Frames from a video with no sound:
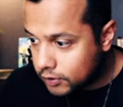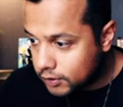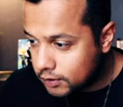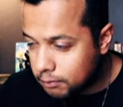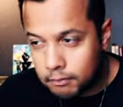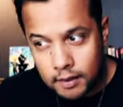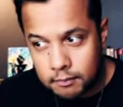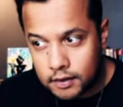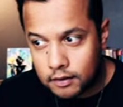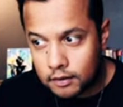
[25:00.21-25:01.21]
just
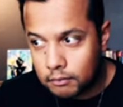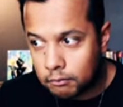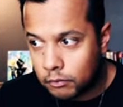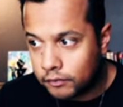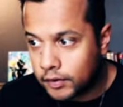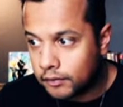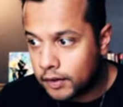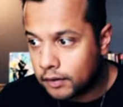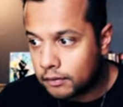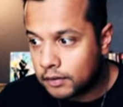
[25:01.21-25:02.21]
maybe move it
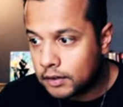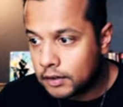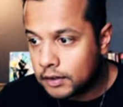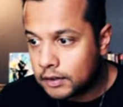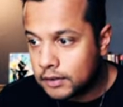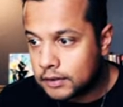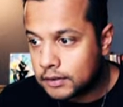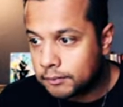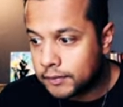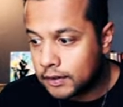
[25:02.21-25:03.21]
around
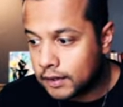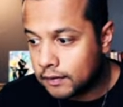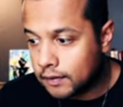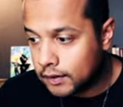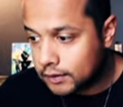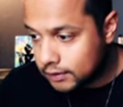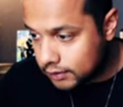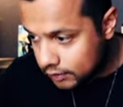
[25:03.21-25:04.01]
something like this.